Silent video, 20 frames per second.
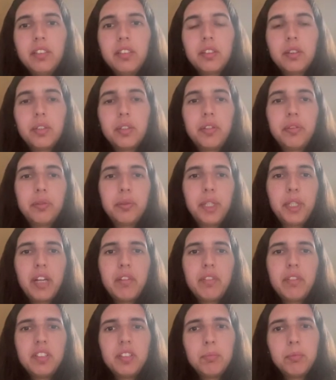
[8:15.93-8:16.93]
So if we
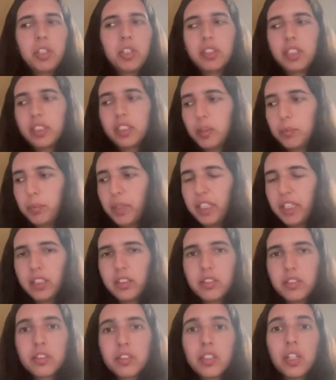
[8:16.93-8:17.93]
have asymptotic
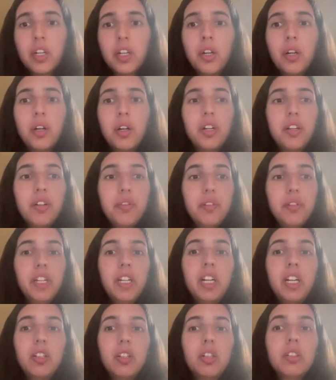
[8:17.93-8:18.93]
dependence, or if
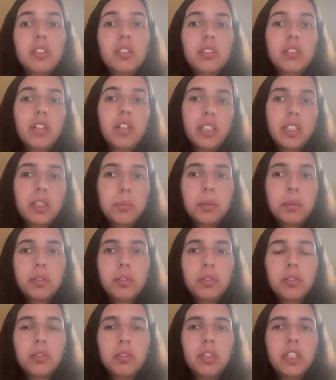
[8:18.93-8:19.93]
they are not
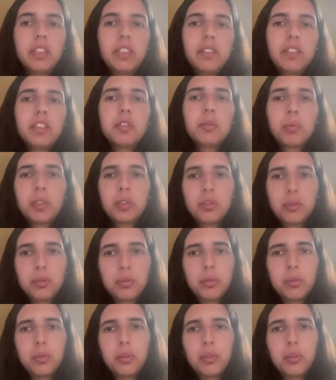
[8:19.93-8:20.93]
likable, at least
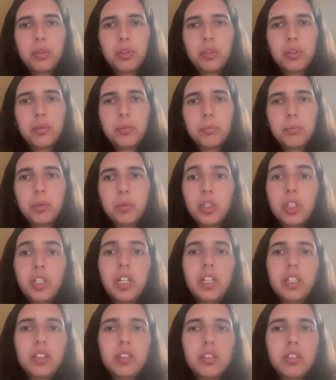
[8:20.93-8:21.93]
two or more
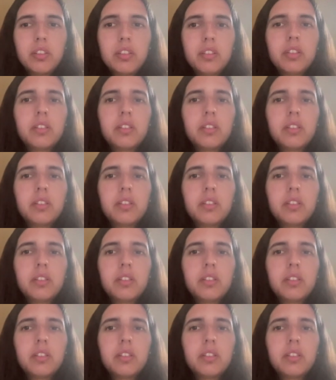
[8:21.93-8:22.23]
are not